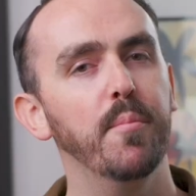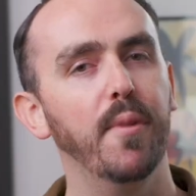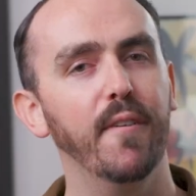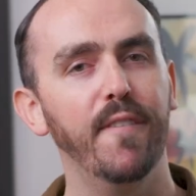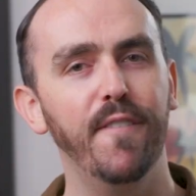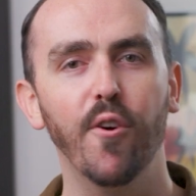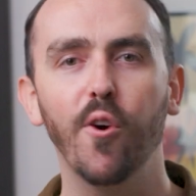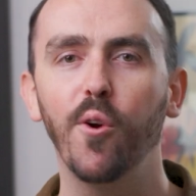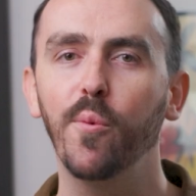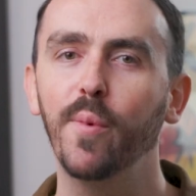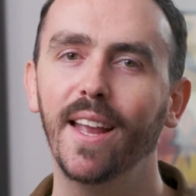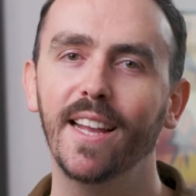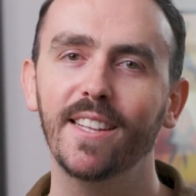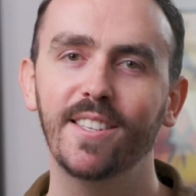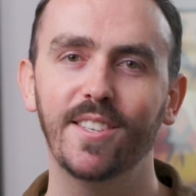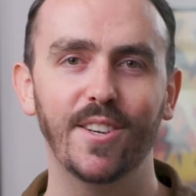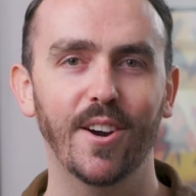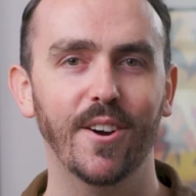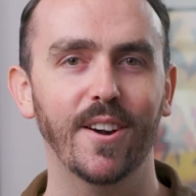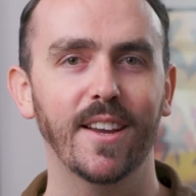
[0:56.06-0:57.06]
Before we get
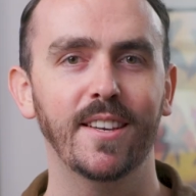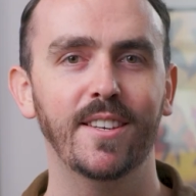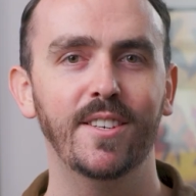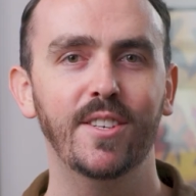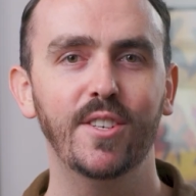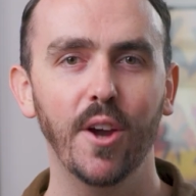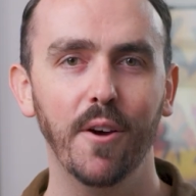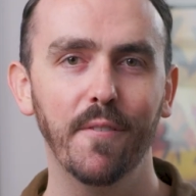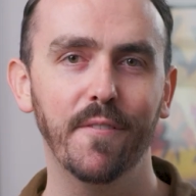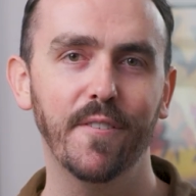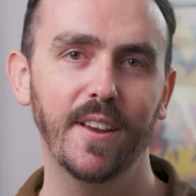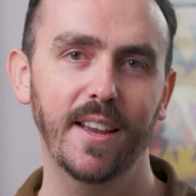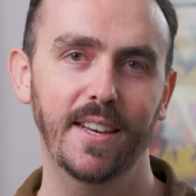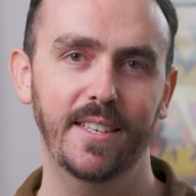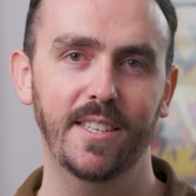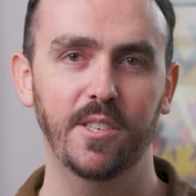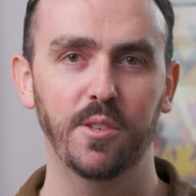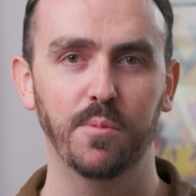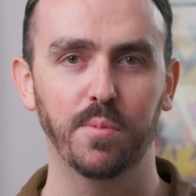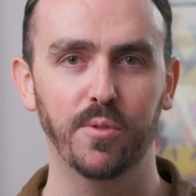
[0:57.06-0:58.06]
started, don't forget
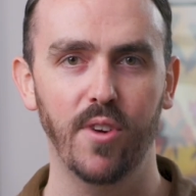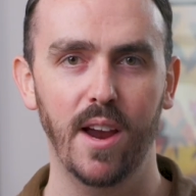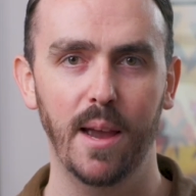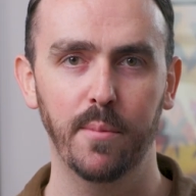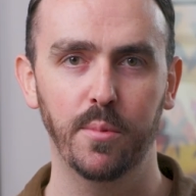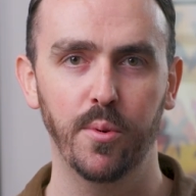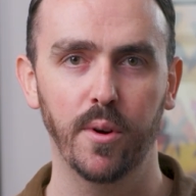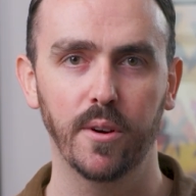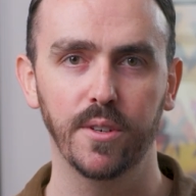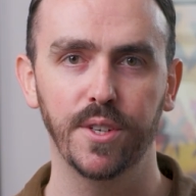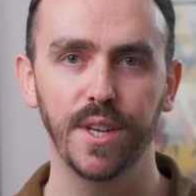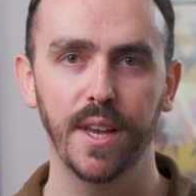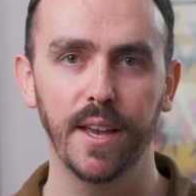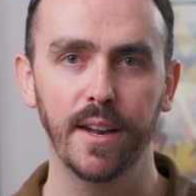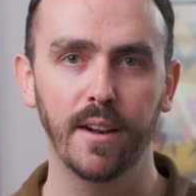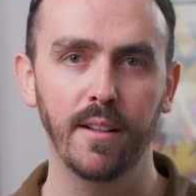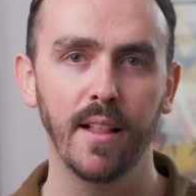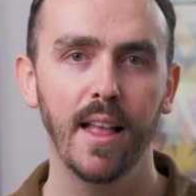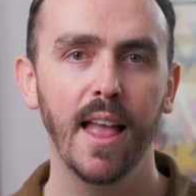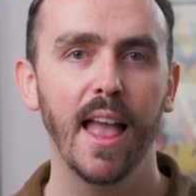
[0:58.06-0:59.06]
to subscribe to our
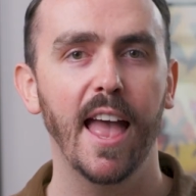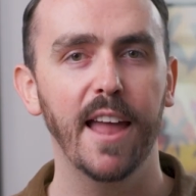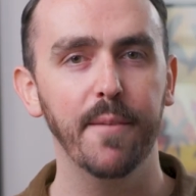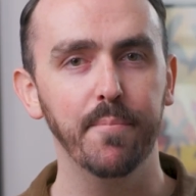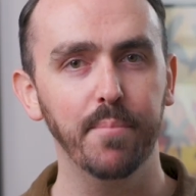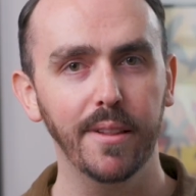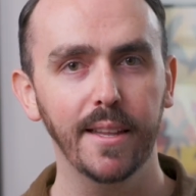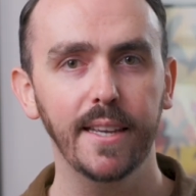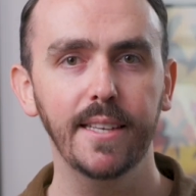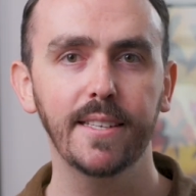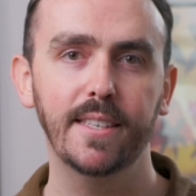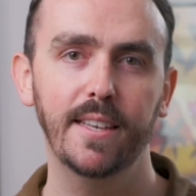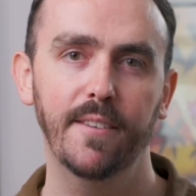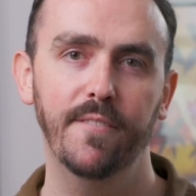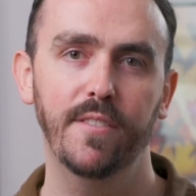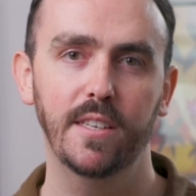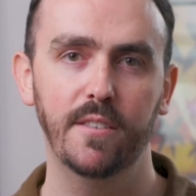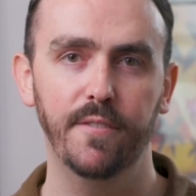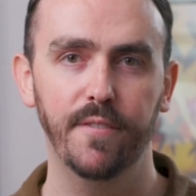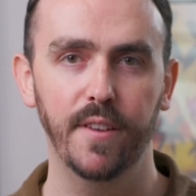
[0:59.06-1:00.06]
channel, and please
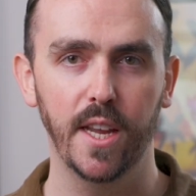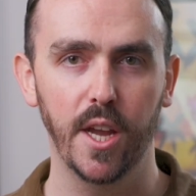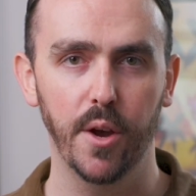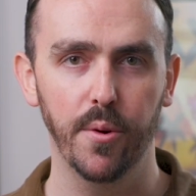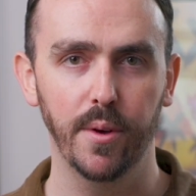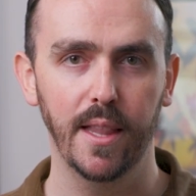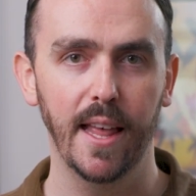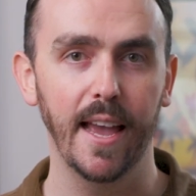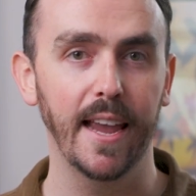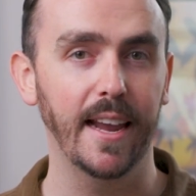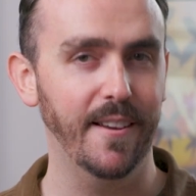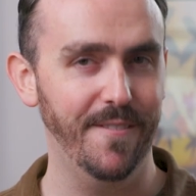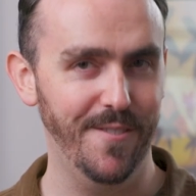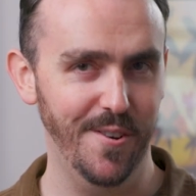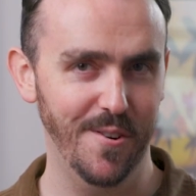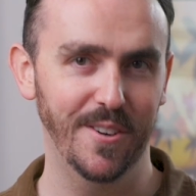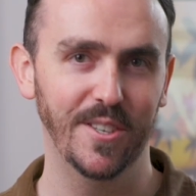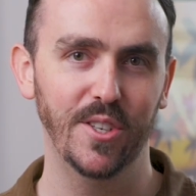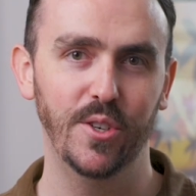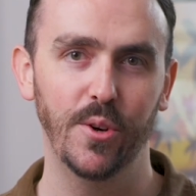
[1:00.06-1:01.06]
give this video a like if
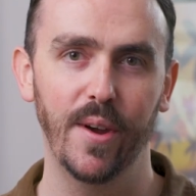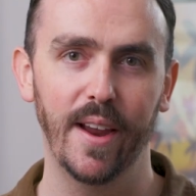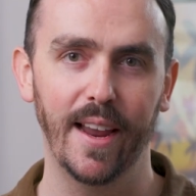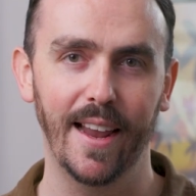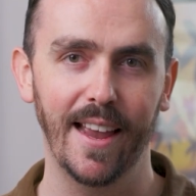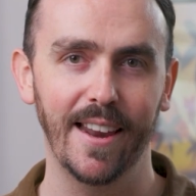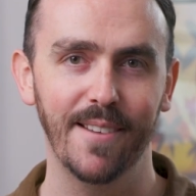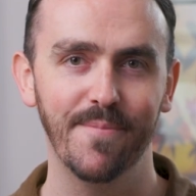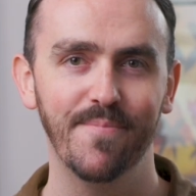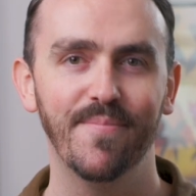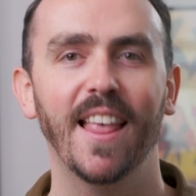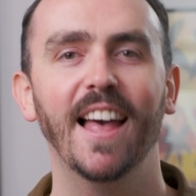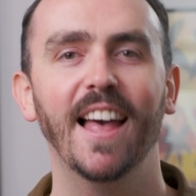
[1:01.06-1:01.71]
you're enjoying it.